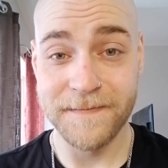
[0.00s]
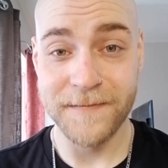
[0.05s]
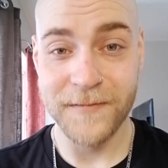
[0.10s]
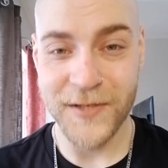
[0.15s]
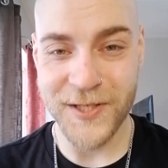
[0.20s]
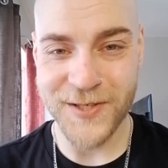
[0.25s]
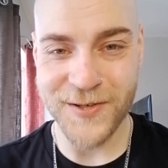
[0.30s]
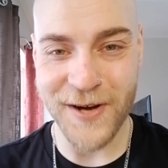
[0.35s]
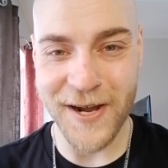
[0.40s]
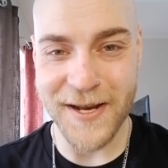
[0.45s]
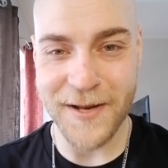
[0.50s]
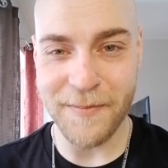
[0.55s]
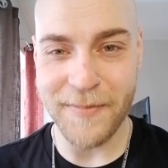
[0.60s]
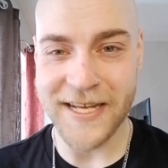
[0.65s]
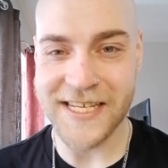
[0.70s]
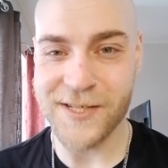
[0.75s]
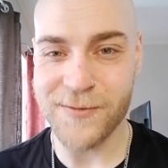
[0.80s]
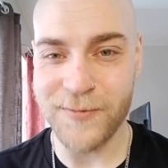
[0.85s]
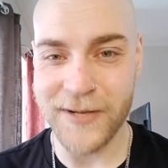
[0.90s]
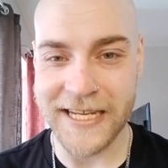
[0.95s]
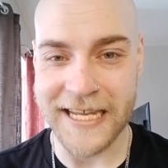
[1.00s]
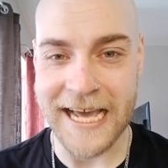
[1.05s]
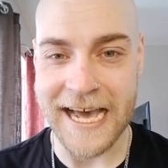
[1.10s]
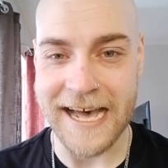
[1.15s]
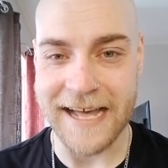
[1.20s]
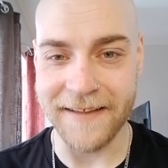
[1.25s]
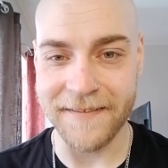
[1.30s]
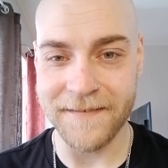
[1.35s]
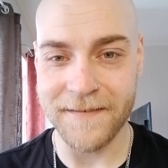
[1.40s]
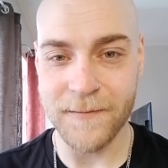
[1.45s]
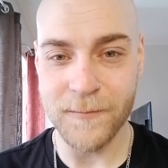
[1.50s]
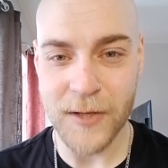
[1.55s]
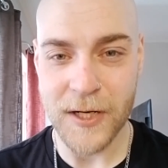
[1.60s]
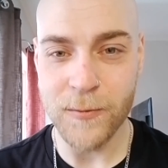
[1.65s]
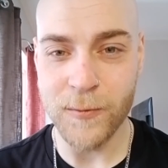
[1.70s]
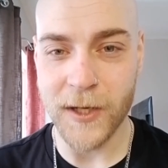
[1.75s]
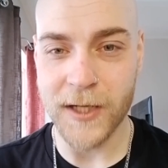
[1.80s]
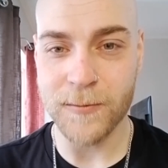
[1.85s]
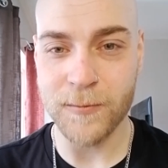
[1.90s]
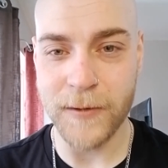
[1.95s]
We try the best we can with
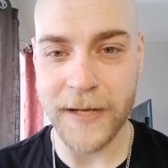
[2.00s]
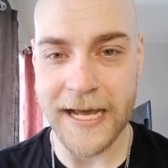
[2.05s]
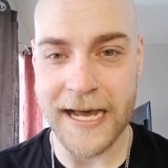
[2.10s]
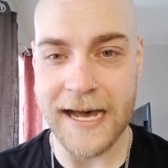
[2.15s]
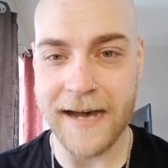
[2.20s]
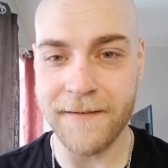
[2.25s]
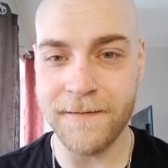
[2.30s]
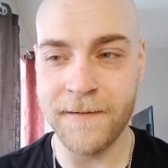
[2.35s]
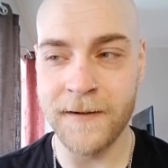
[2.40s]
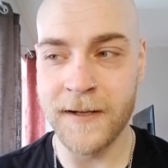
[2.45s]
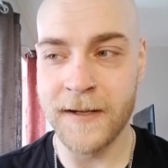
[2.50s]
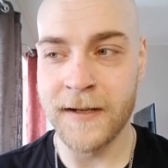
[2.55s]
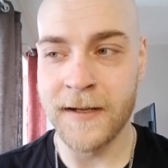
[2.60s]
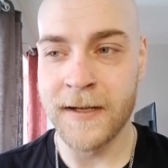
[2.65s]
what we have.